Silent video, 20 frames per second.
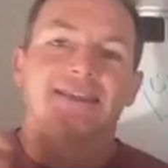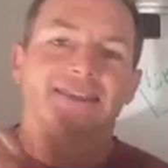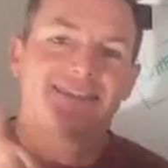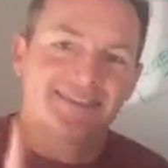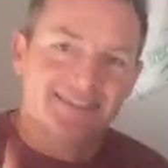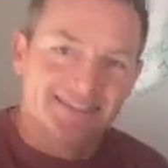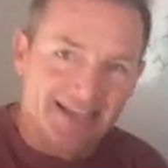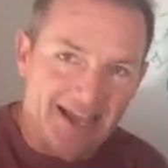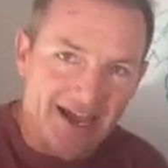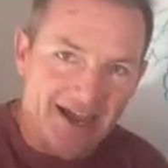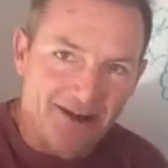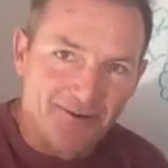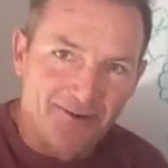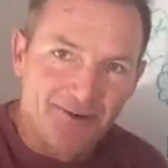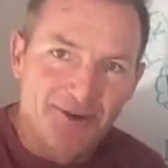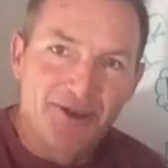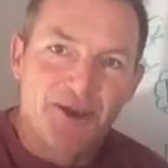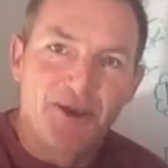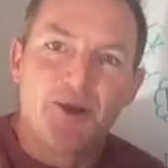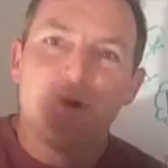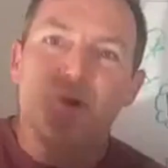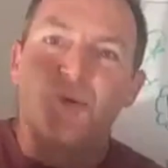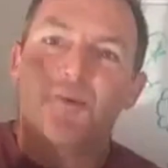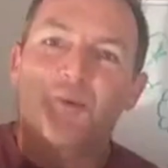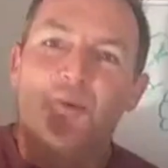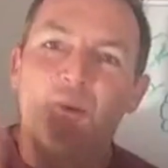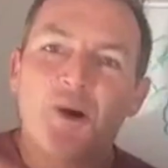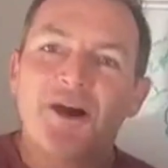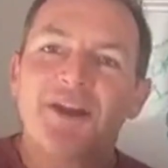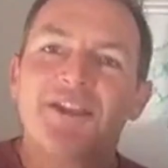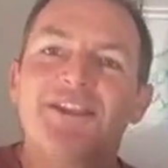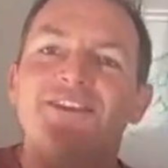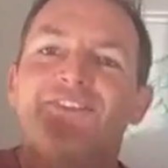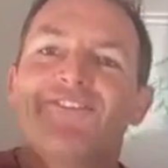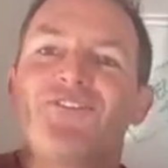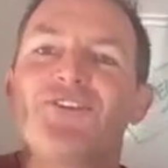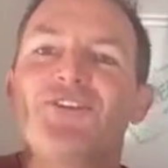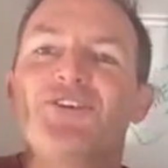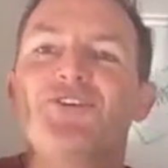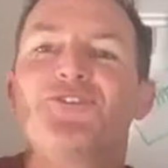Now, what
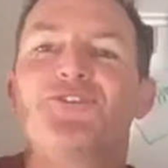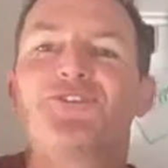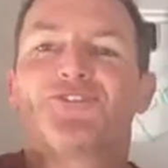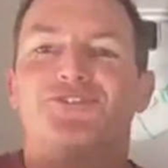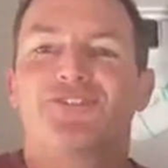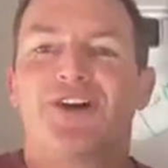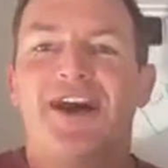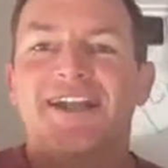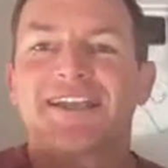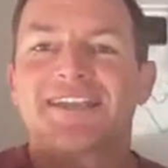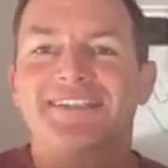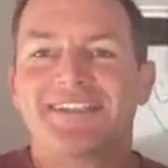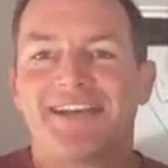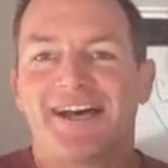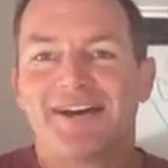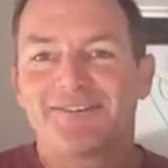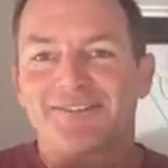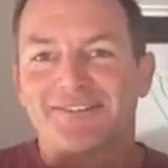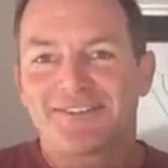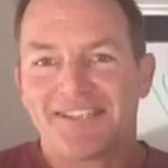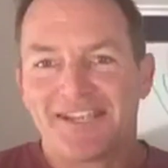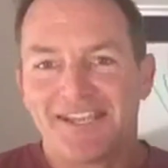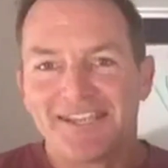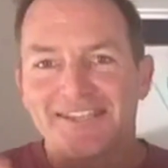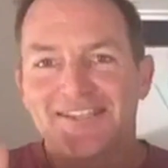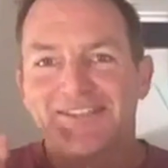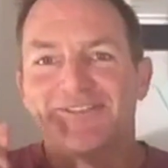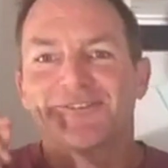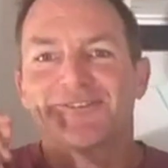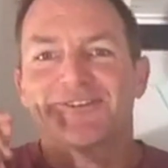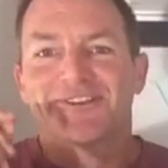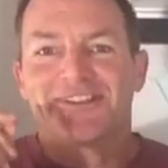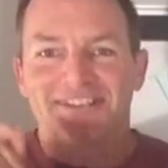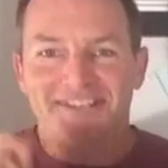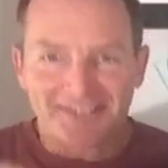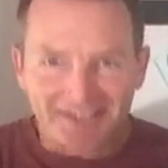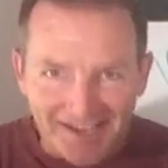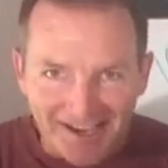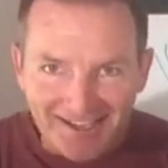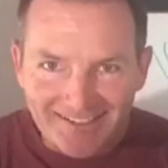if you find out that you're
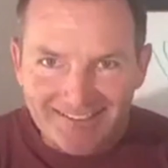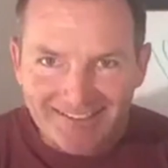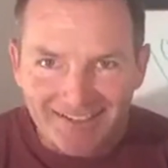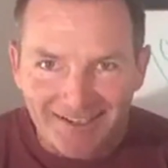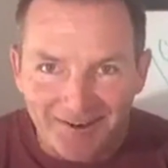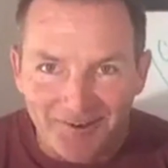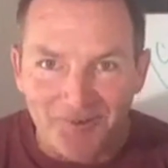not?